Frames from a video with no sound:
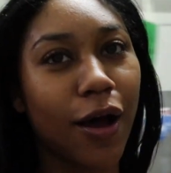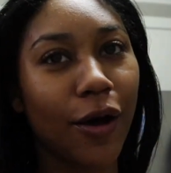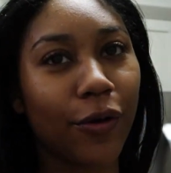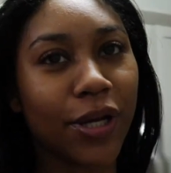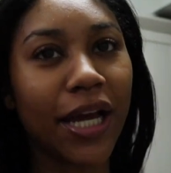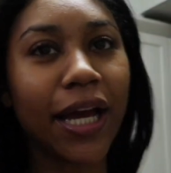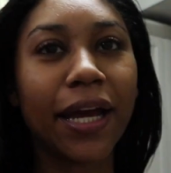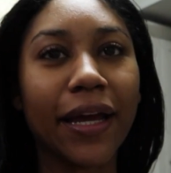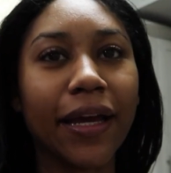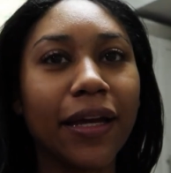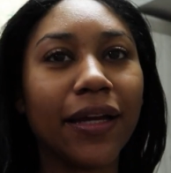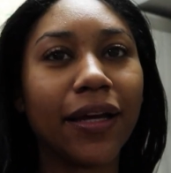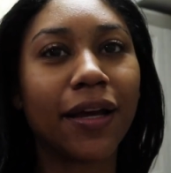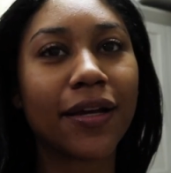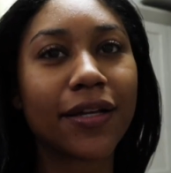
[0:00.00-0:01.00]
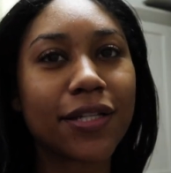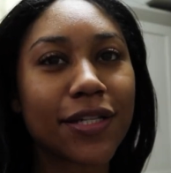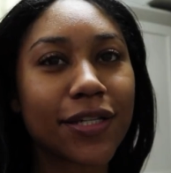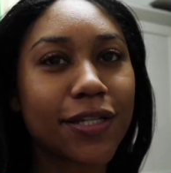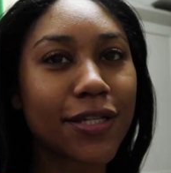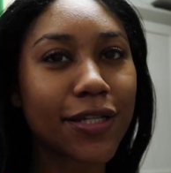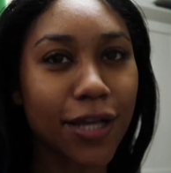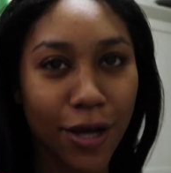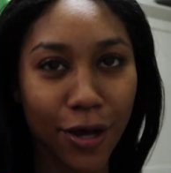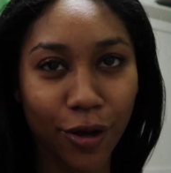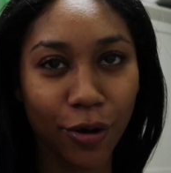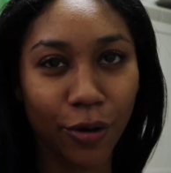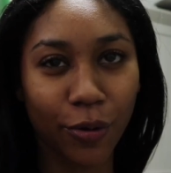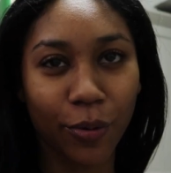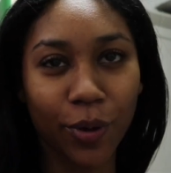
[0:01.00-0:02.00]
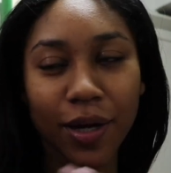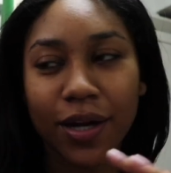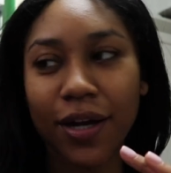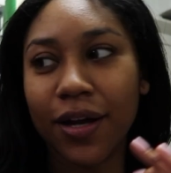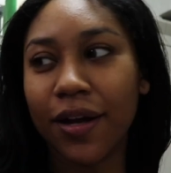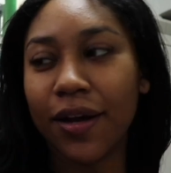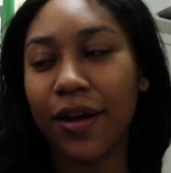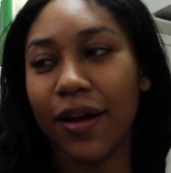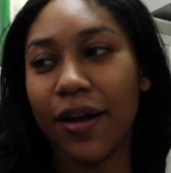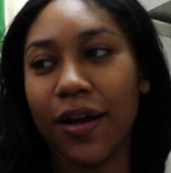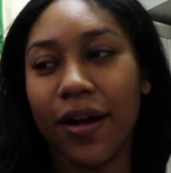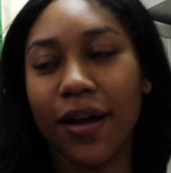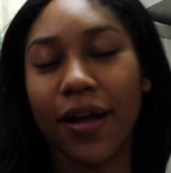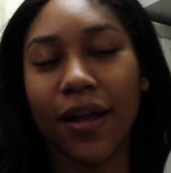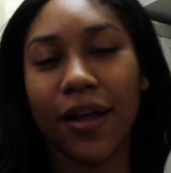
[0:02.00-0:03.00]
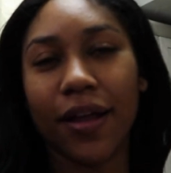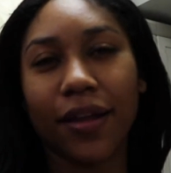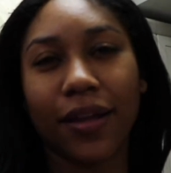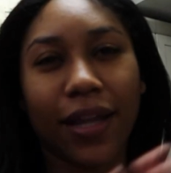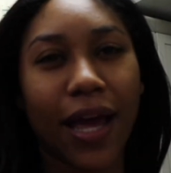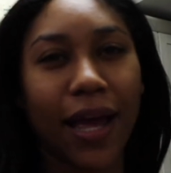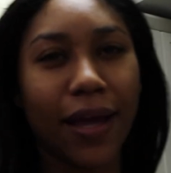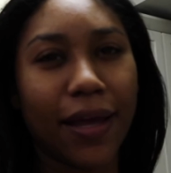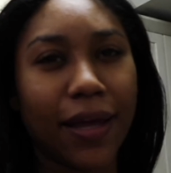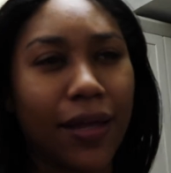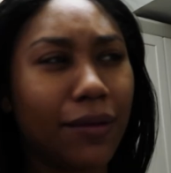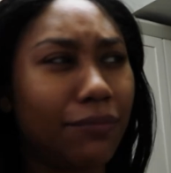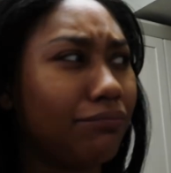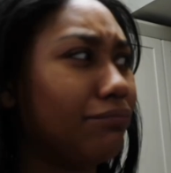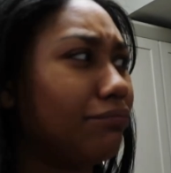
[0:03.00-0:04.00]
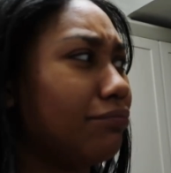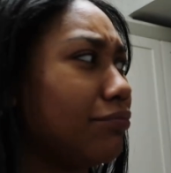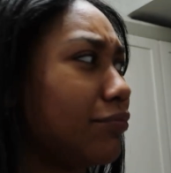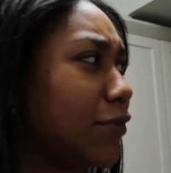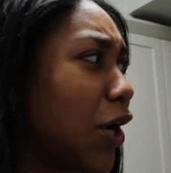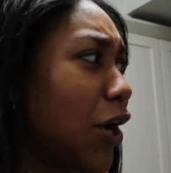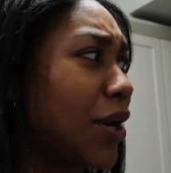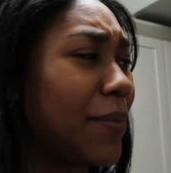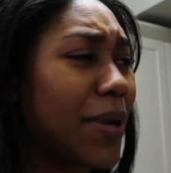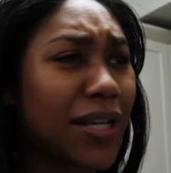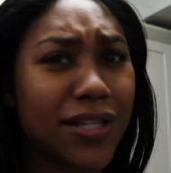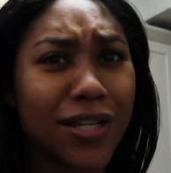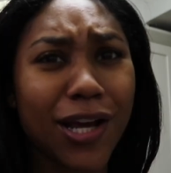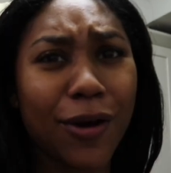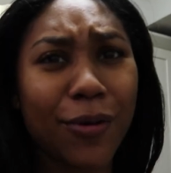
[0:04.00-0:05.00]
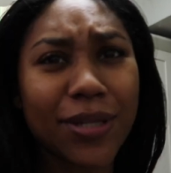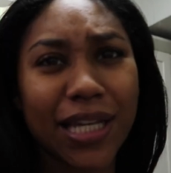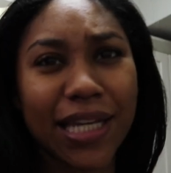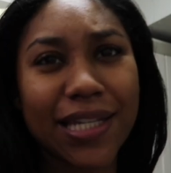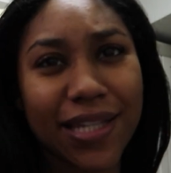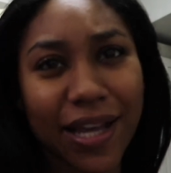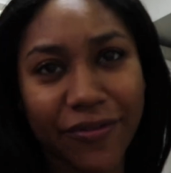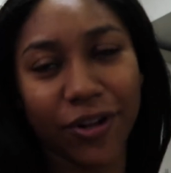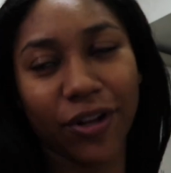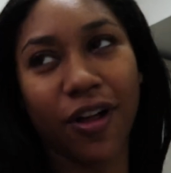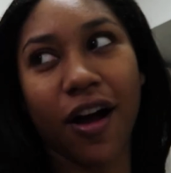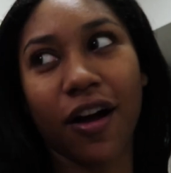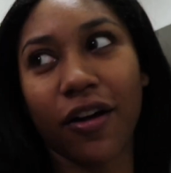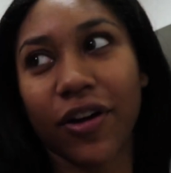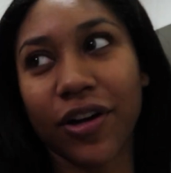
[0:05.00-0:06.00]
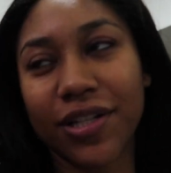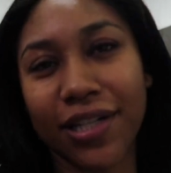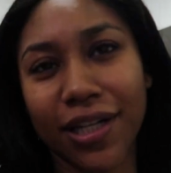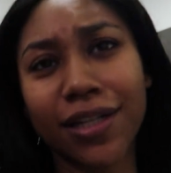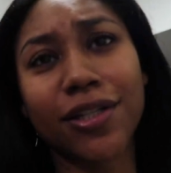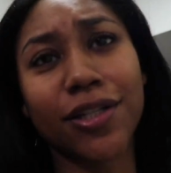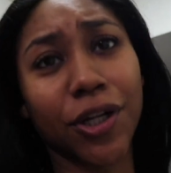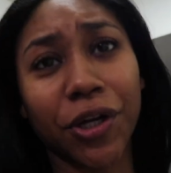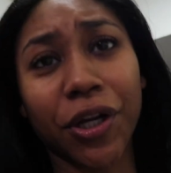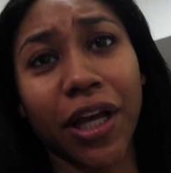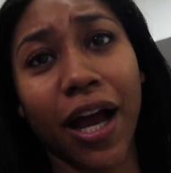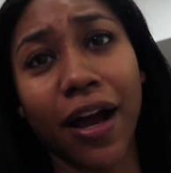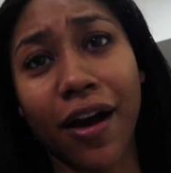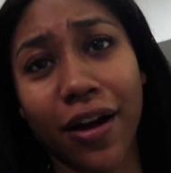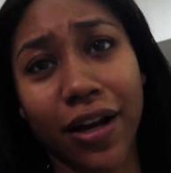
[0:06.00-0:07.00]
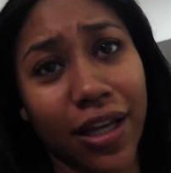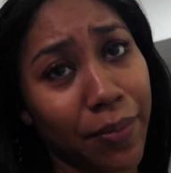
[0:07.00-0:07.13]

okay, so like thirty minutes ago, it's like seven o'clock, around six thirty, I got an